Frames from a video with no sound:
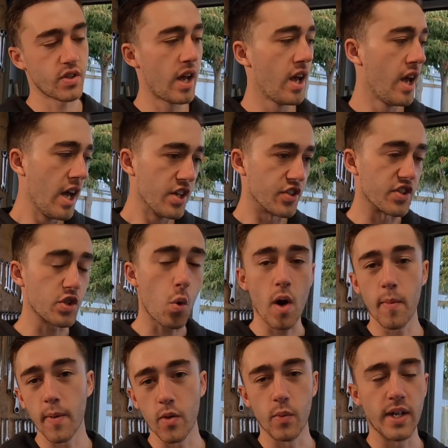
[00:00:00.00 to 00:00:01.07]
So there's quite a
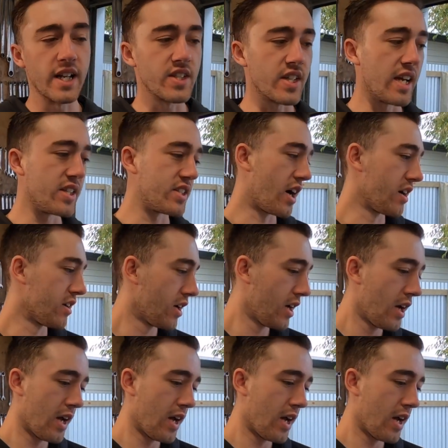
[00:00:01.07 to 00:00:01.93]
bit that we need to get done,